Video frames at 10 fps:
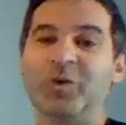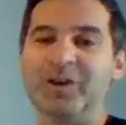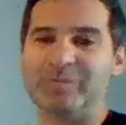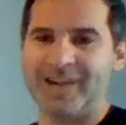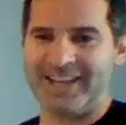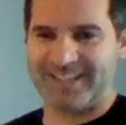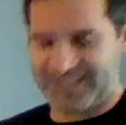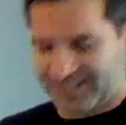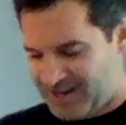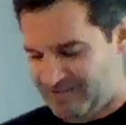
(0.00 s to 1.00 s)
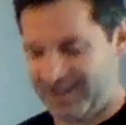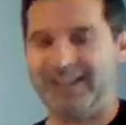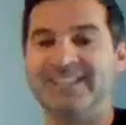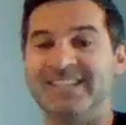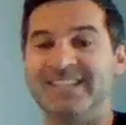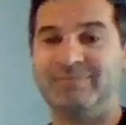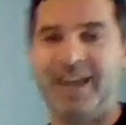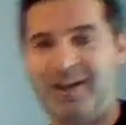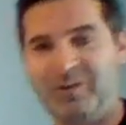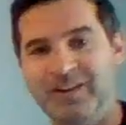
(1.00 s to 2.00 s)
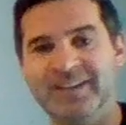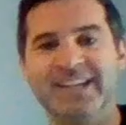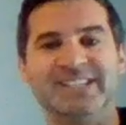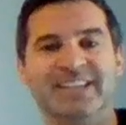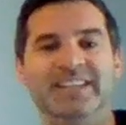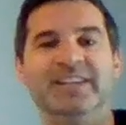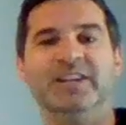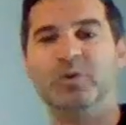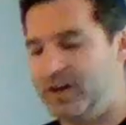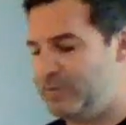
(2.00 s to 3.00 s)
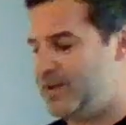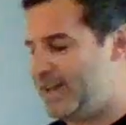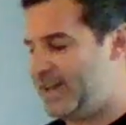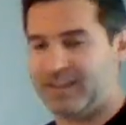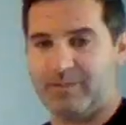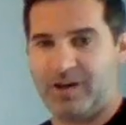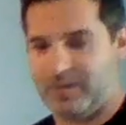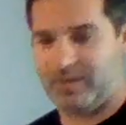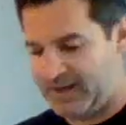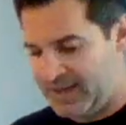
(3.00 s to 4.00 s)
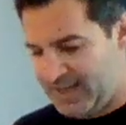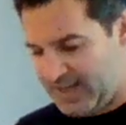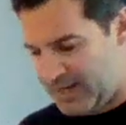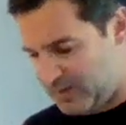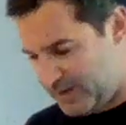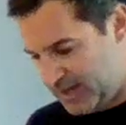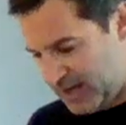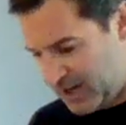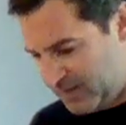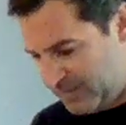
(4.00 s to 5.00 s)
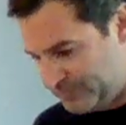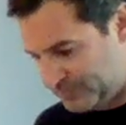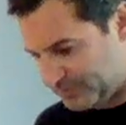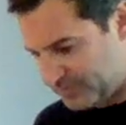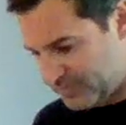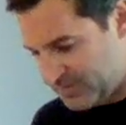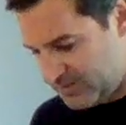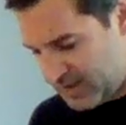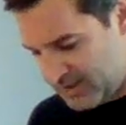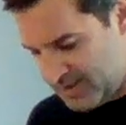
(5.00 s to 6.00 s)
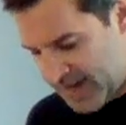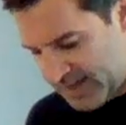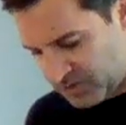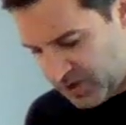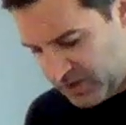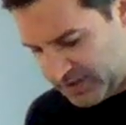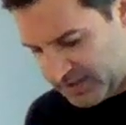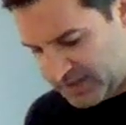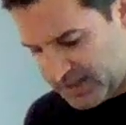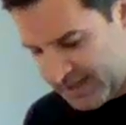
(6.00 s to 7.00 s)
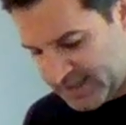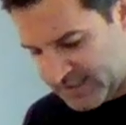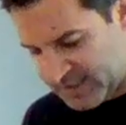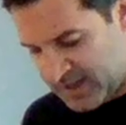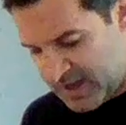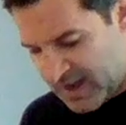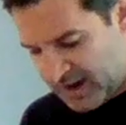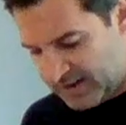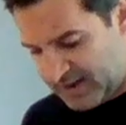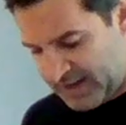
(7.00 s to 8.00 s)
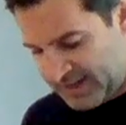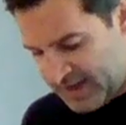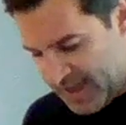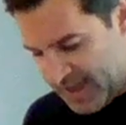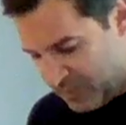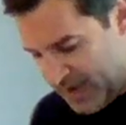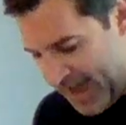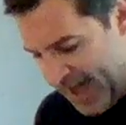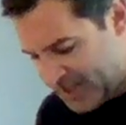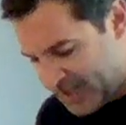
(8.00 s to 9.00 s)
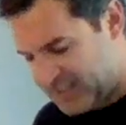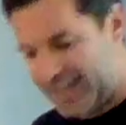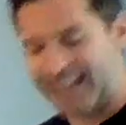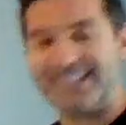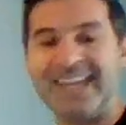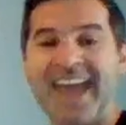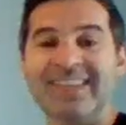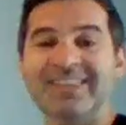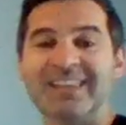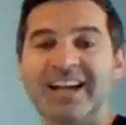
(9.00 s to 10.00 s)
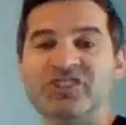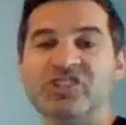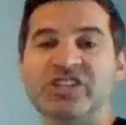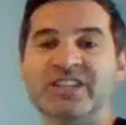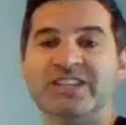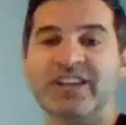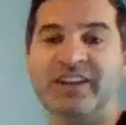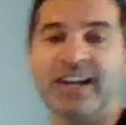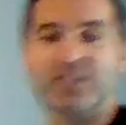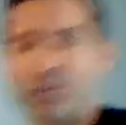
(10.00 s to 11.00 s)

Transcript: break to start. We're going to skip that. We don't necessarily need a water break at the moment. Here we go. Next roll of the dice. All right. And we actually got 10 lunges. All right. So we're